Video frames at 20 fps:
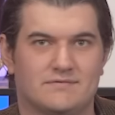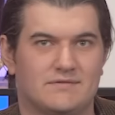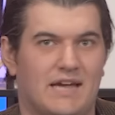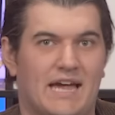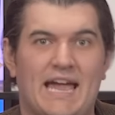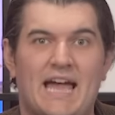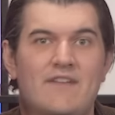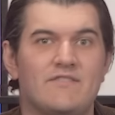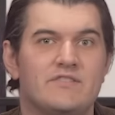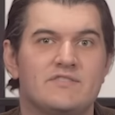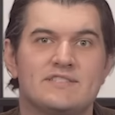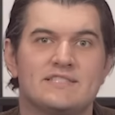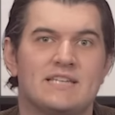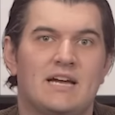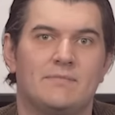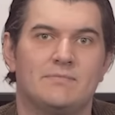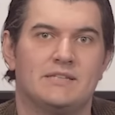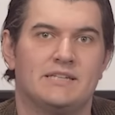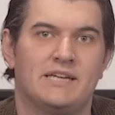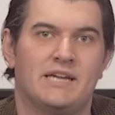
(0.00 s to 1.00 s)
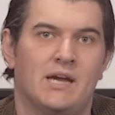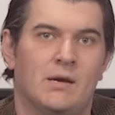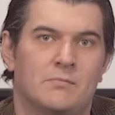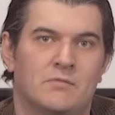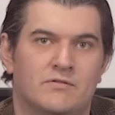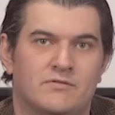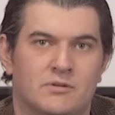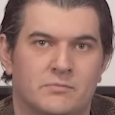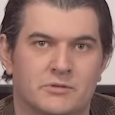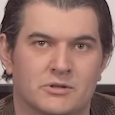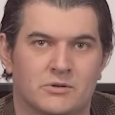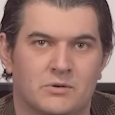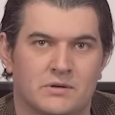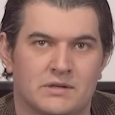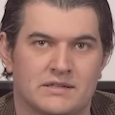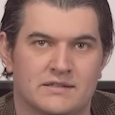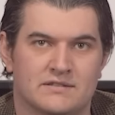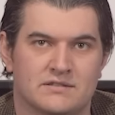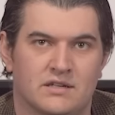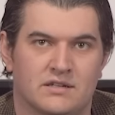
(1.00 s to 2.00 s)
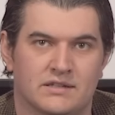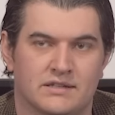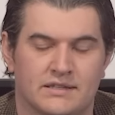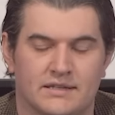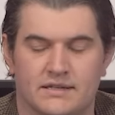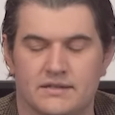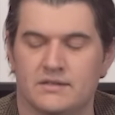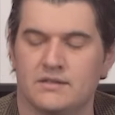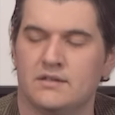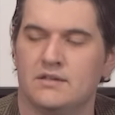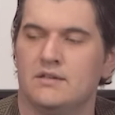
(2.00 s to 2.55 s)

I haven't even stopped the camera from recording the talking head.